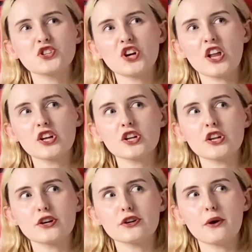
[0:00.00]
Charles
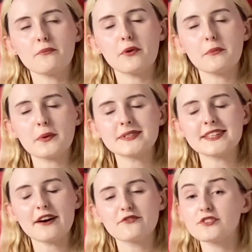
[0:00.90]
Leclerc got
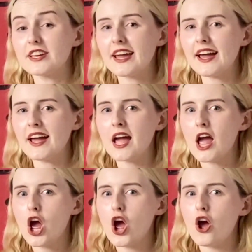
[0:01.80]
promoted after a year.
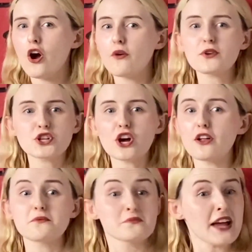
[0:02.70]
But which
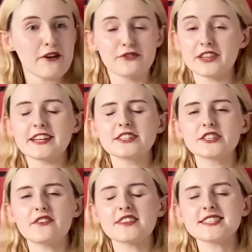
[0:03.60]
Charles definitely
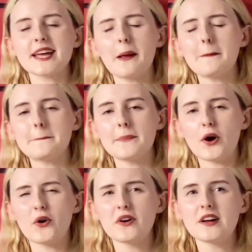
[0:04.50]
deserved the seat,
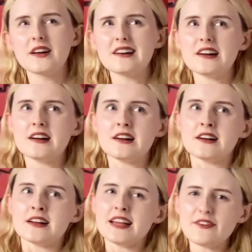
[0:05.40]
but
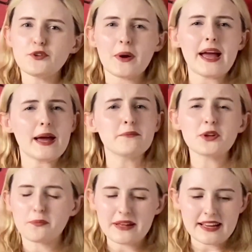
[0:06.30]
if you were him,
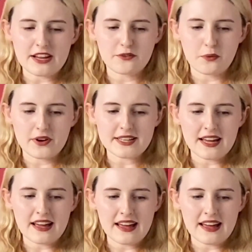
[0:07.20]
you'd be kind of worried.